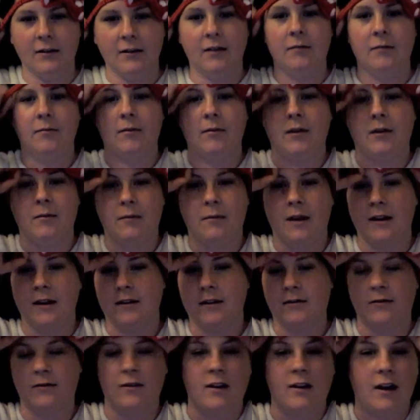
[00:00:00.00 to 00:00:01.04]
I made it for
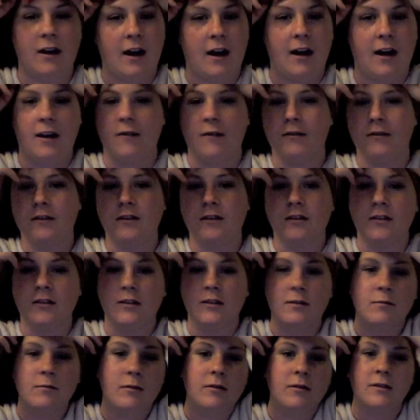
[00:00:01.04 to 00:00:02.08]
a hat and it was too
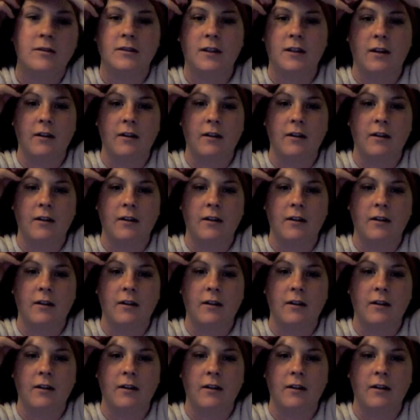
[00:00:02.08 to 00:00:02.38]
small, so